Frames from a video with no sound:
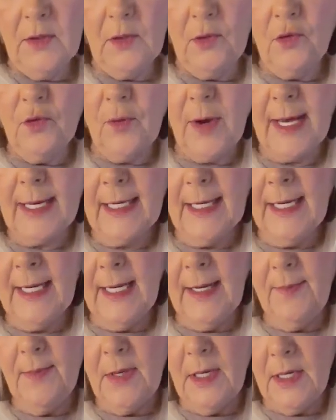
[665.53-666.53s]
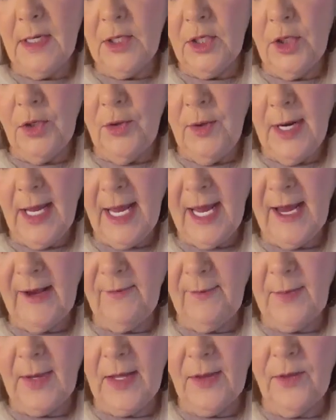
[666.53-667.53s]
So try to keep it
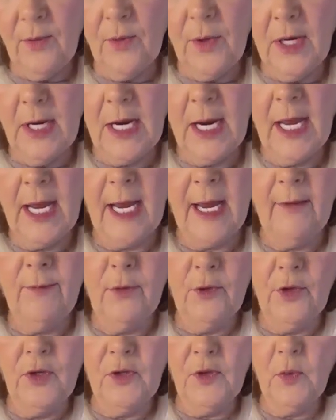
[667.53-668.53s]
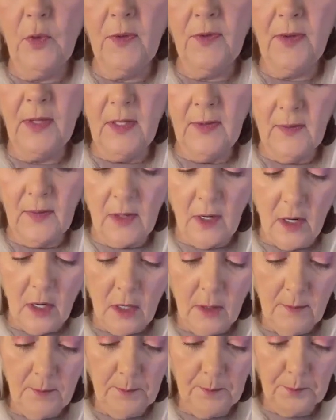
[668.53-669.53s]
2.5 by 3.5, which is what these
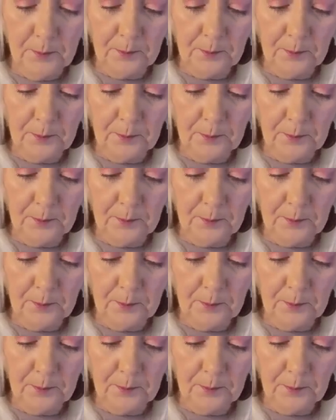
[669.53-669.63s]
are.